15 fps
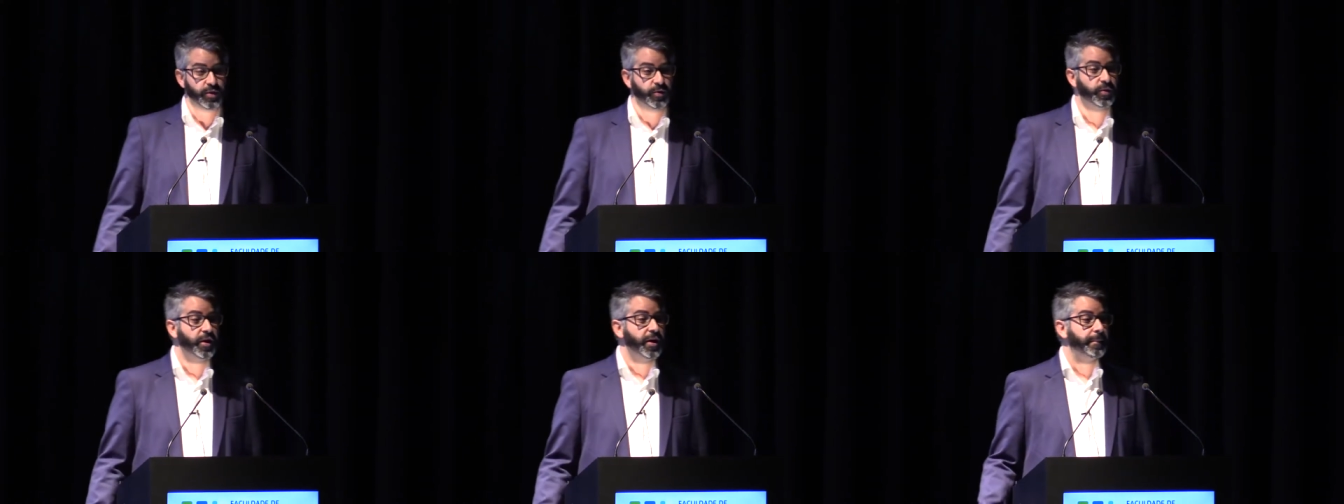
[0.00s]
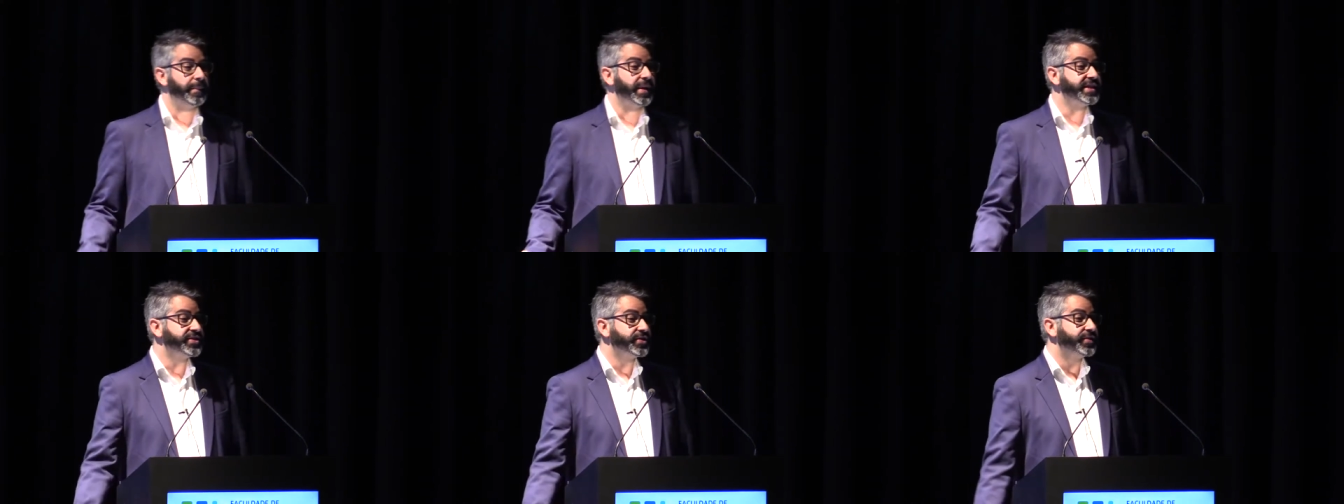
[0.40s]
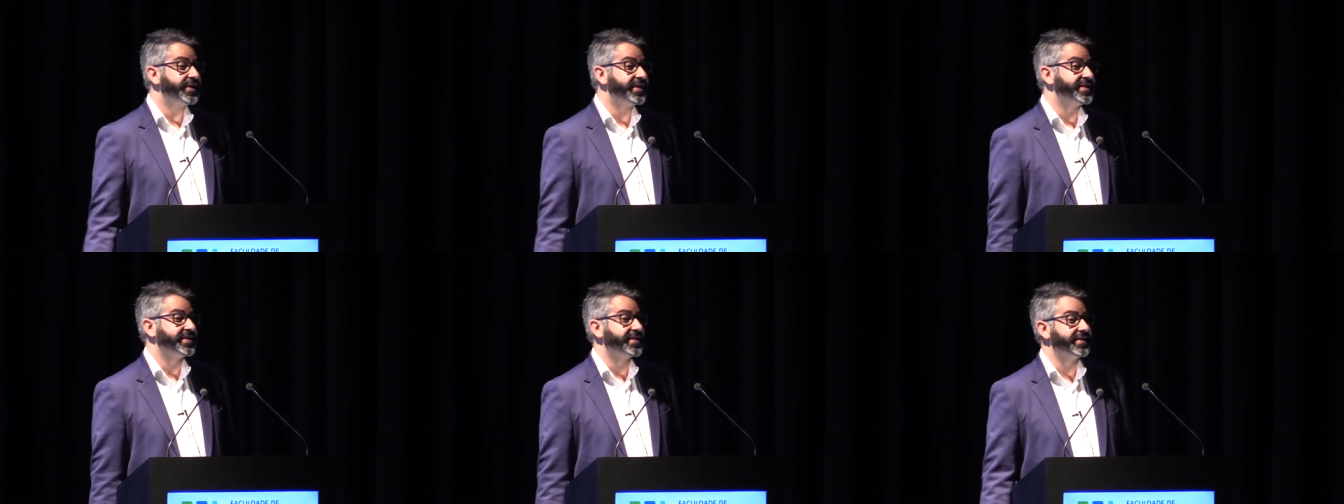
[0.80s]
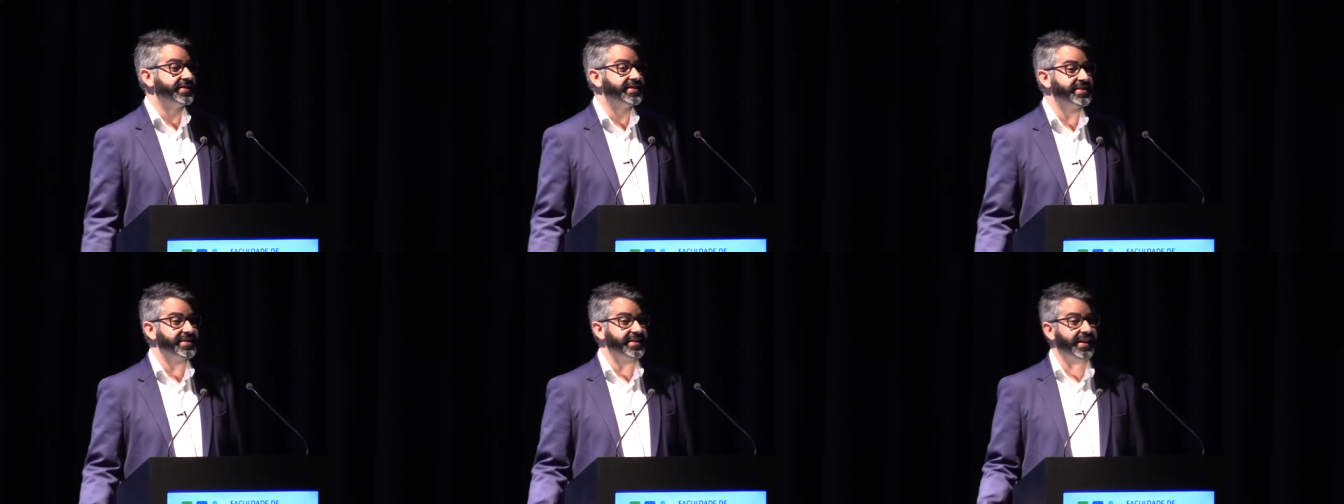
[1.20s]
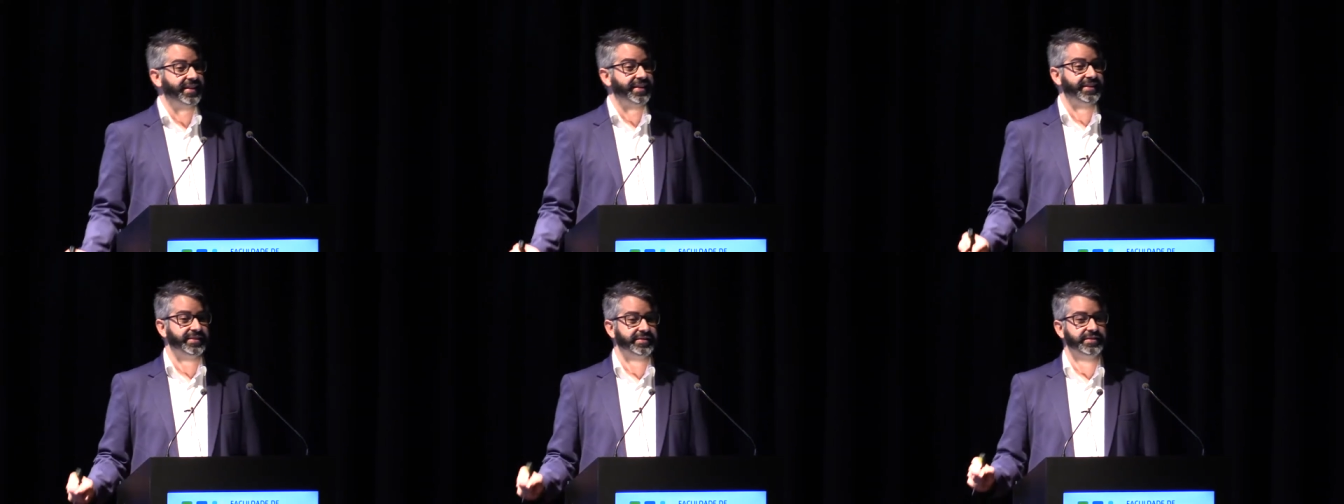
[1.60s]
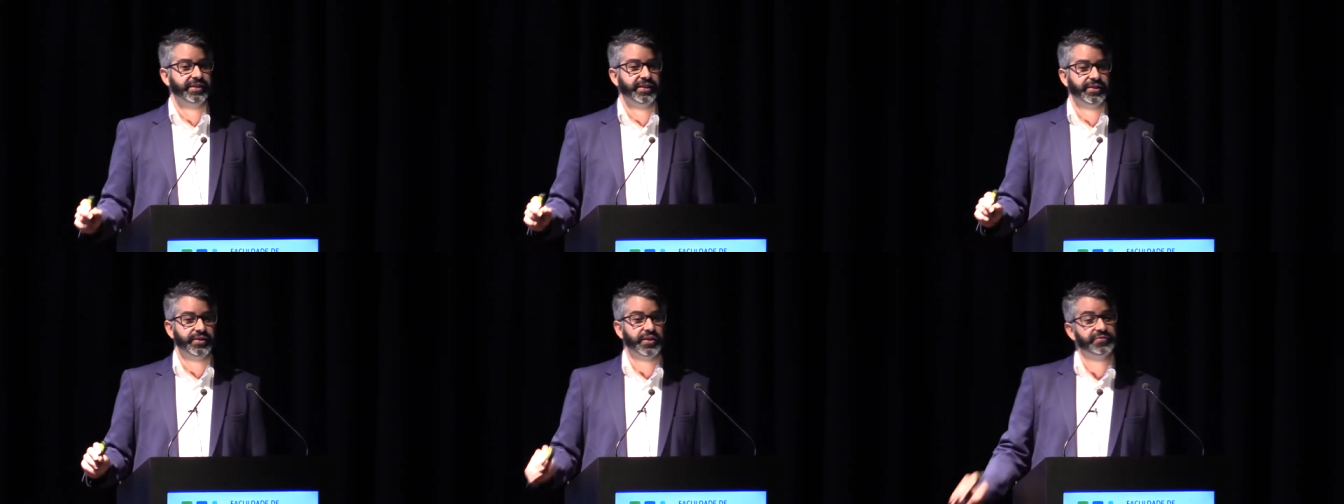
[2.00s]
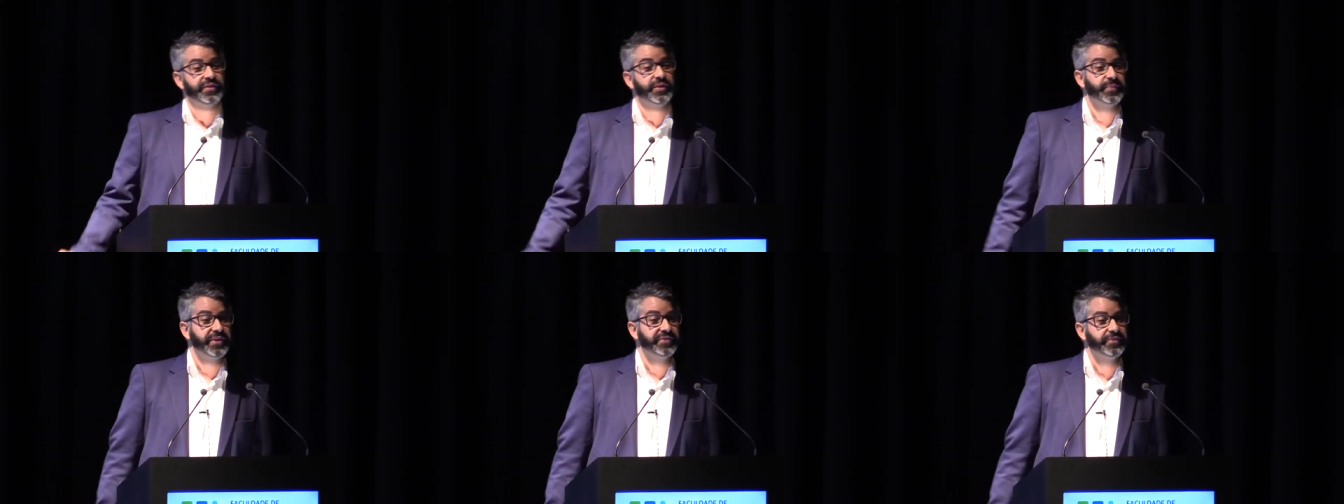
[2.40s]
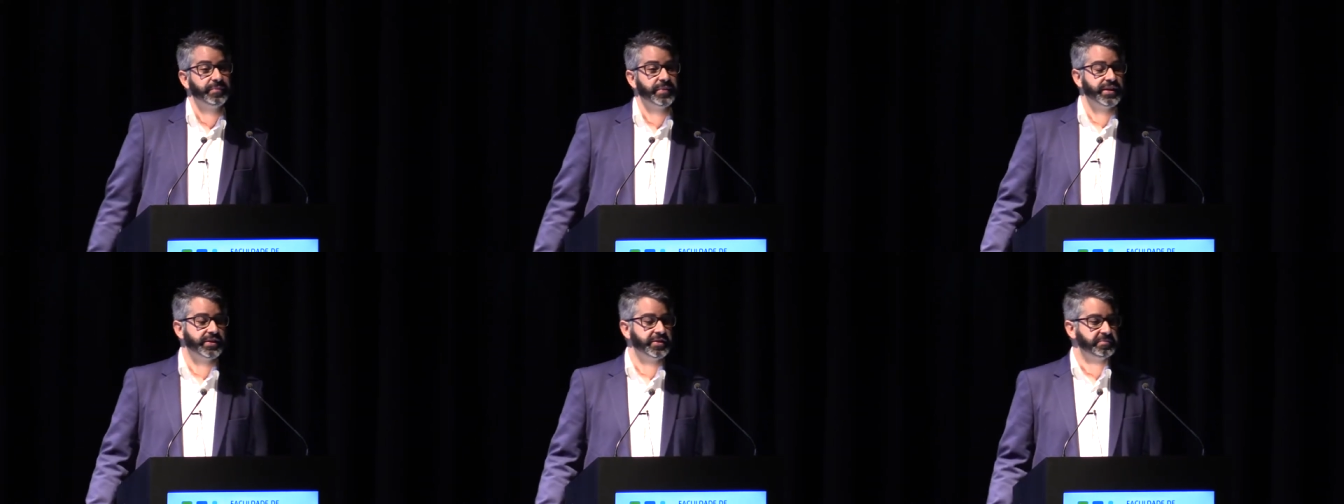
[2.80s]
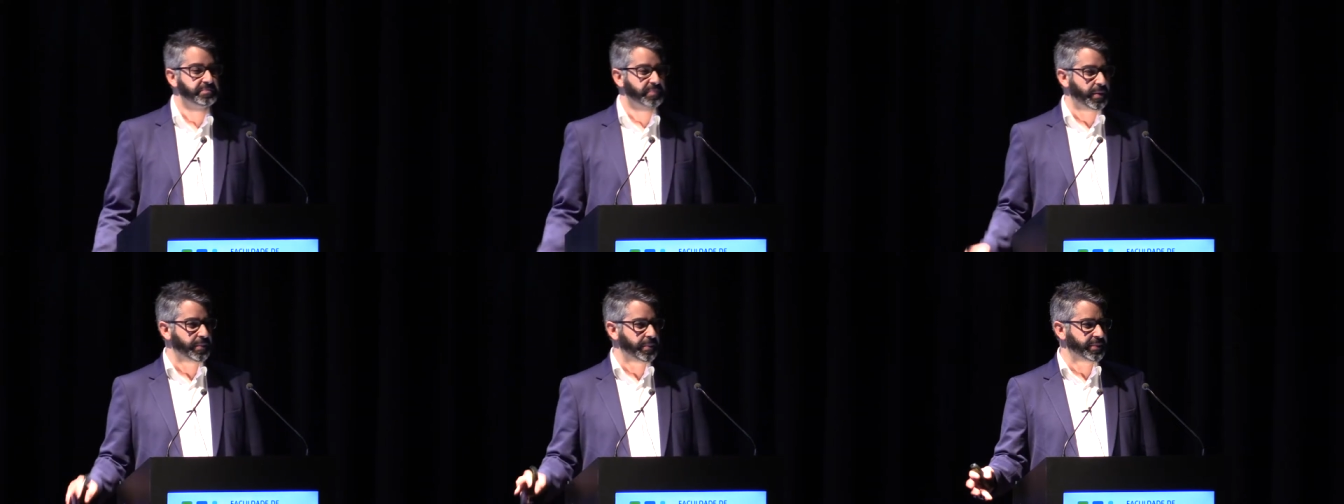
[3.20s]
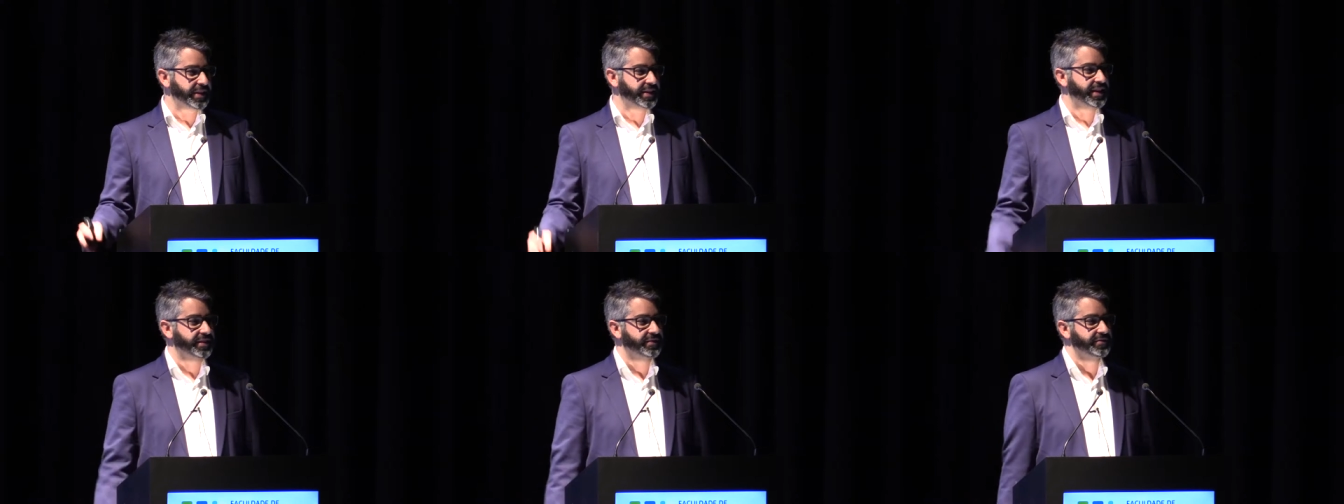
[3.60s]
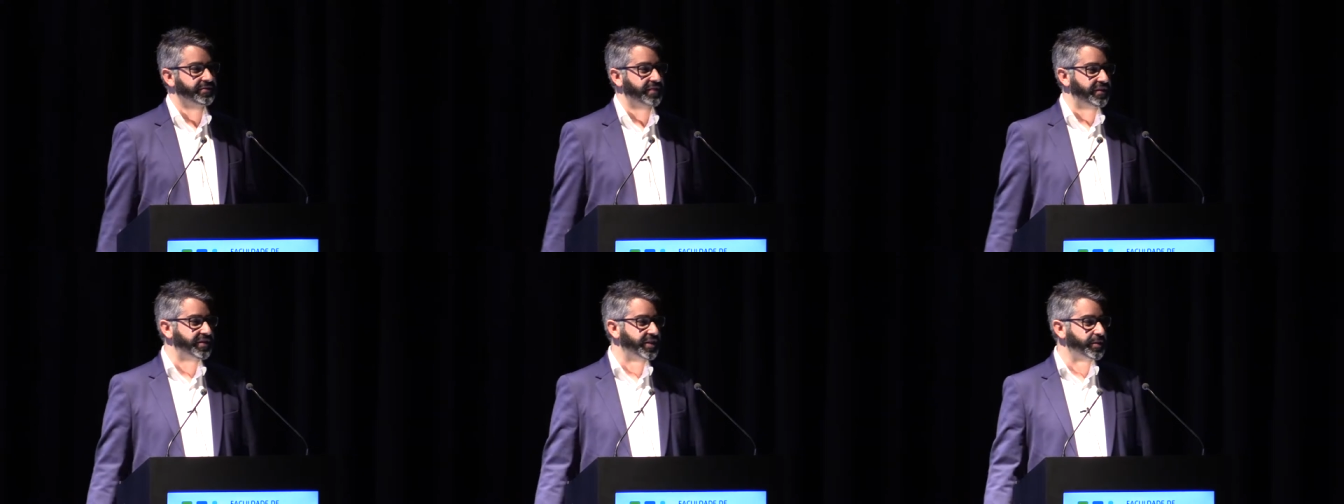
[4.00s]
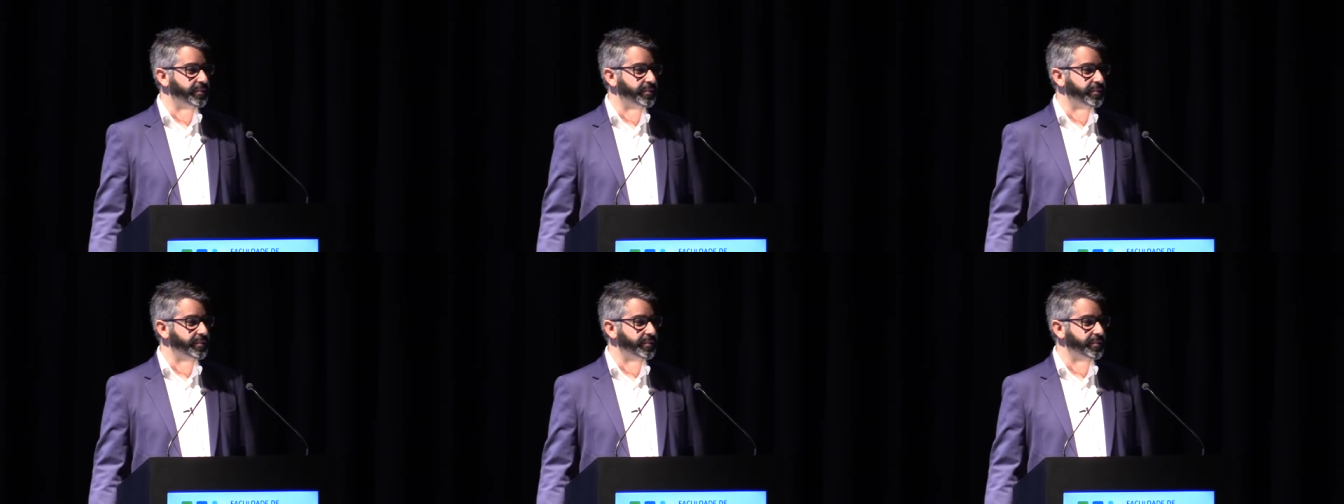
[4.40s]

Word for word: So my story starts not far away from here, probably like 5